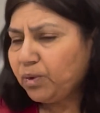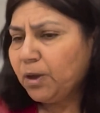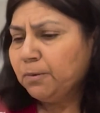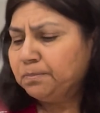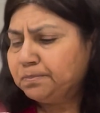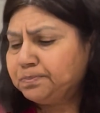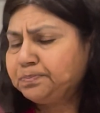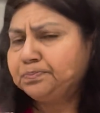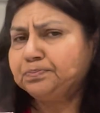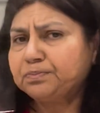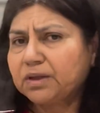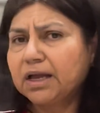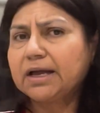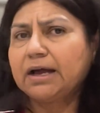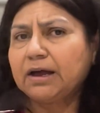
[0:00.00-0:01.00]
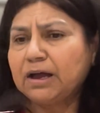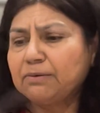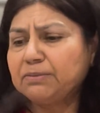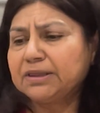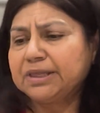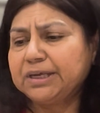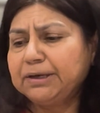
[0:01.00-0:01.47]
I
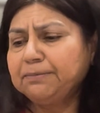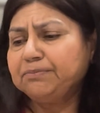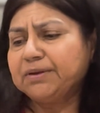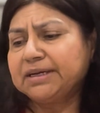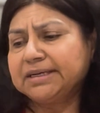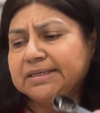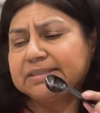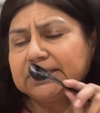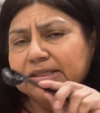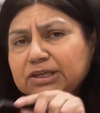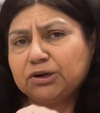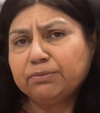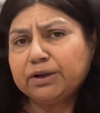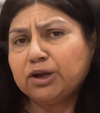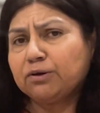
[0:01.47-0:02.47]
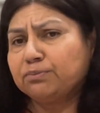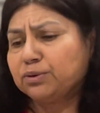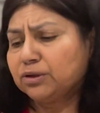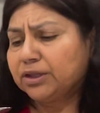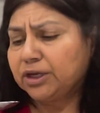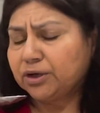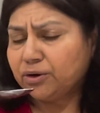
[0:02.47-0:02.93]
believe it needs a little bit of
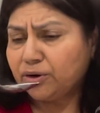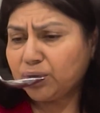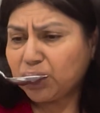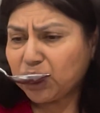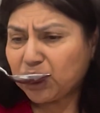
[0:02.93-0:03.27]
bouillon,